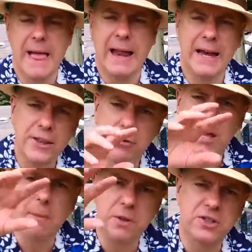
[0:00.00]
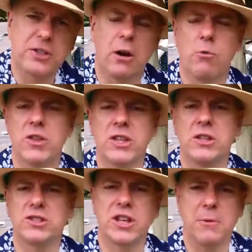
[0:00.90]
and other companies that are
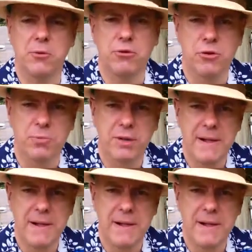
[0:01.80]
within the same group.